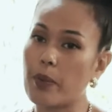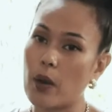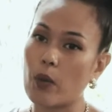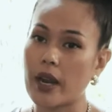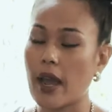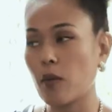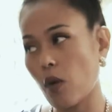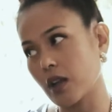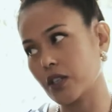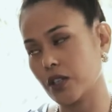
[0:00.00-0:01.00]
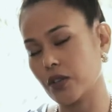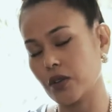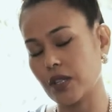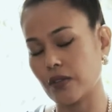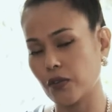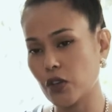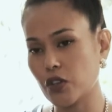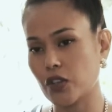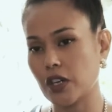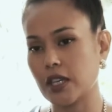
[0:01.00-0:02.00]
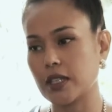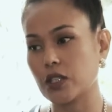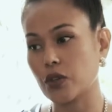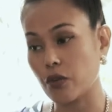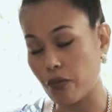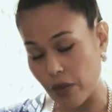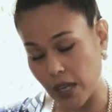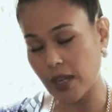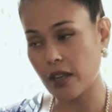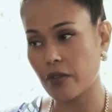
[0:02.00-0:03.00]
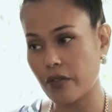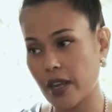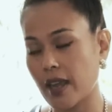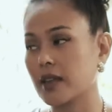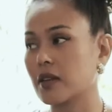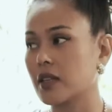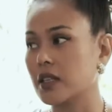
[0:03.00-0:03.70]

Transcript: But what I want to do in the future is to really create